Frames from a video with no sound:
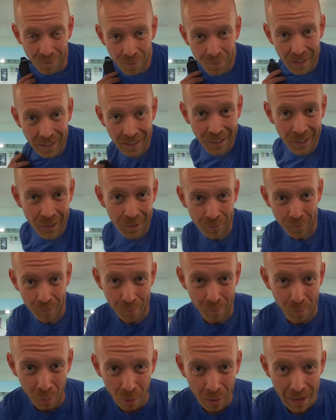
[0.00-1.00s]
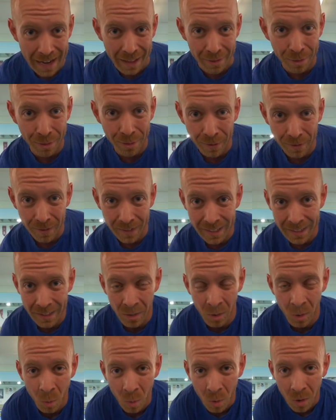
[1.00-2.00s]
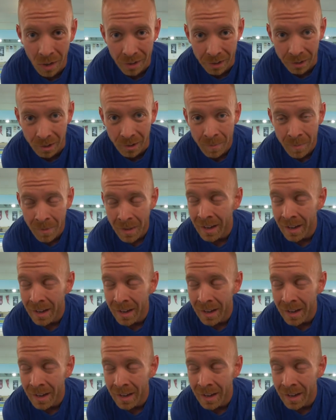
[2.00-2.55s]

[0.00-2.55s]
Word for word: feeling of breath in the water